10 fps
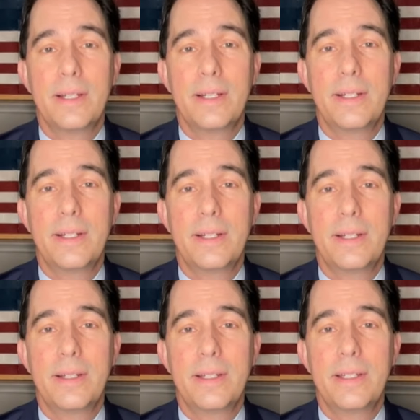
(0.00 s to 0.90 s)

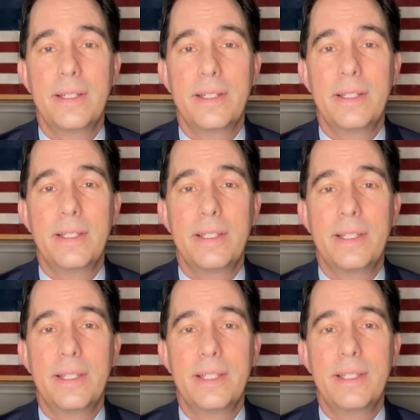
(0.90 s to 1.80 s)

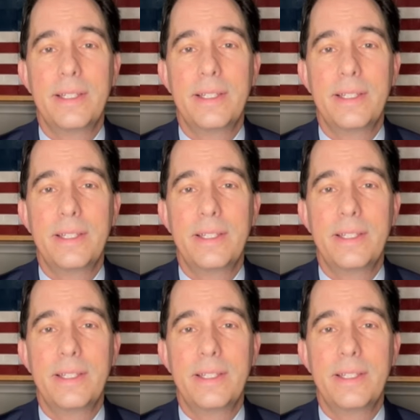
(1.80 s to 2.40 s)
The person shown says nothing.